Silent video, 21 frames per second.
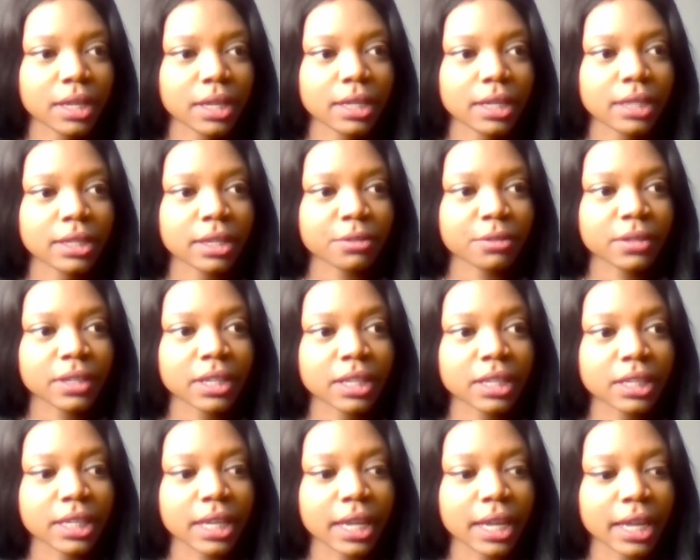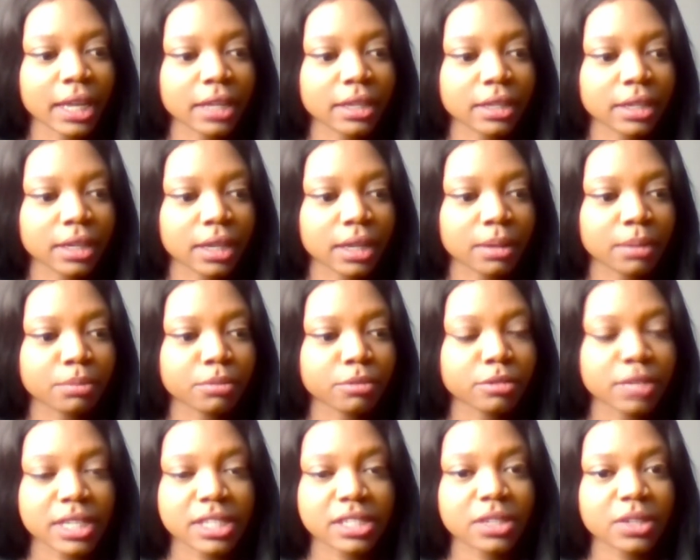definitely, and
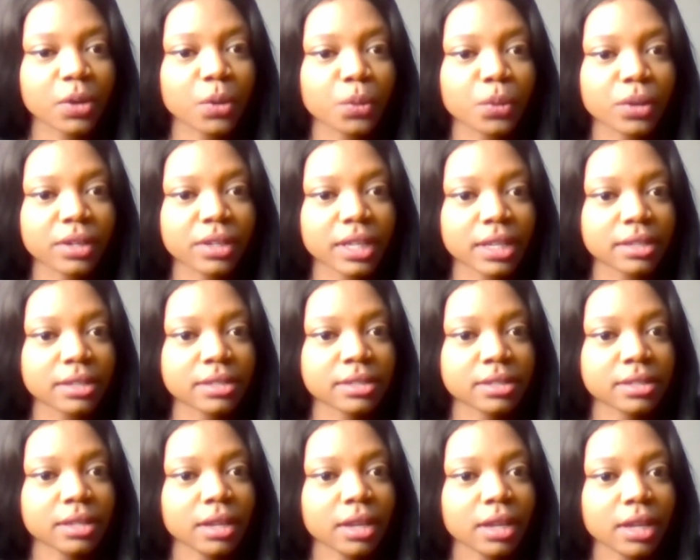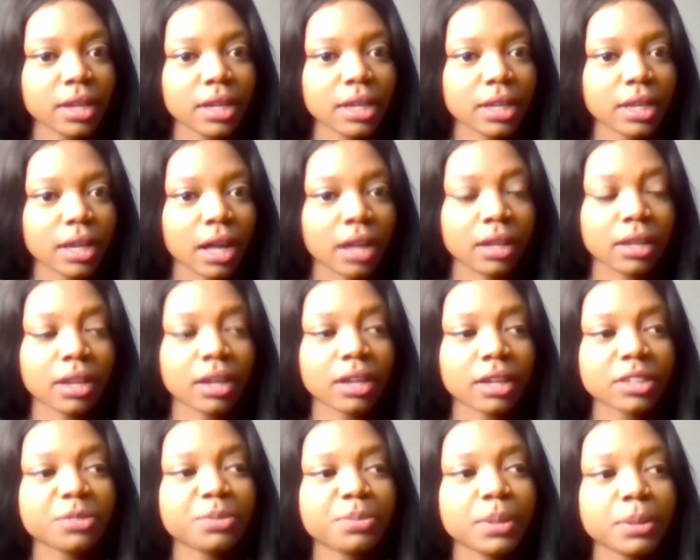raising awareness. A
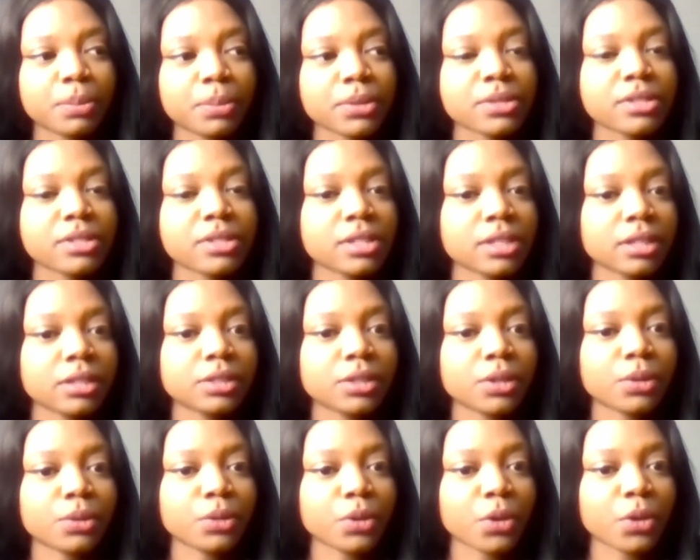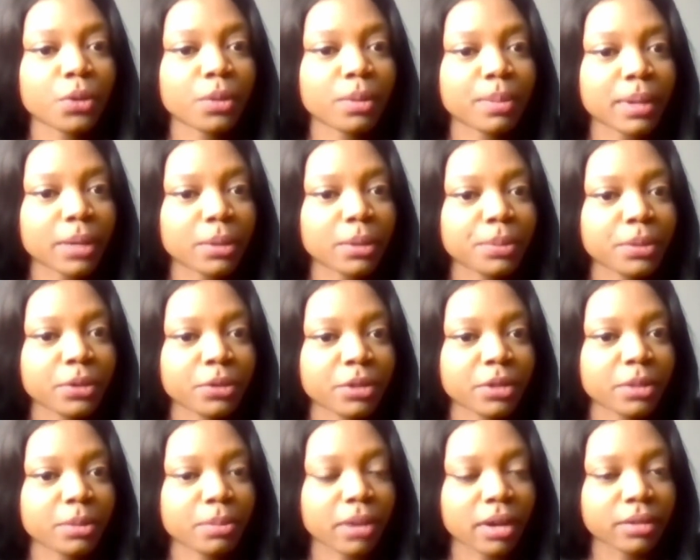lot of people still don't know about
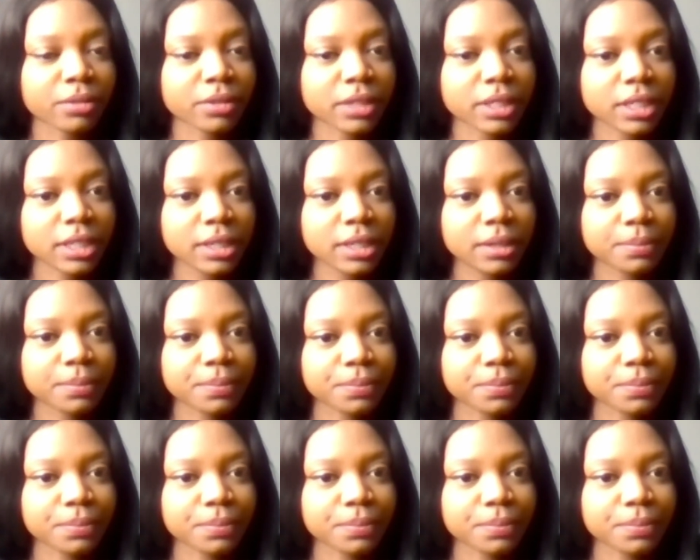period poverty.